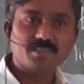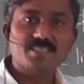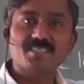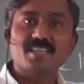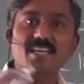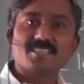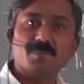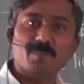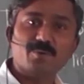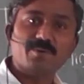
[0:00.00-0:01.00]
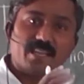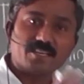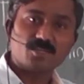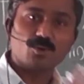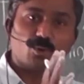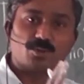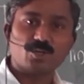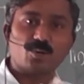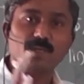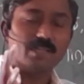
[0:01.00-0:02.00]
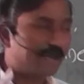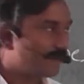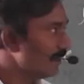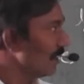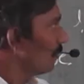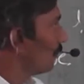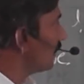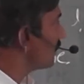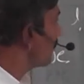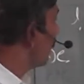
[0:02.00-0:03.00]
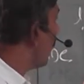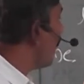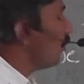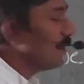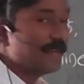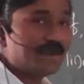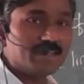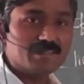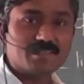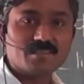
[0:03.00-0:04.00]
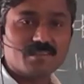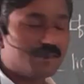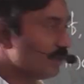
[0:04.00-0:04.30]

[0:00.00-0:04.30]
This is a relation between direction cosine of the line. But how it is?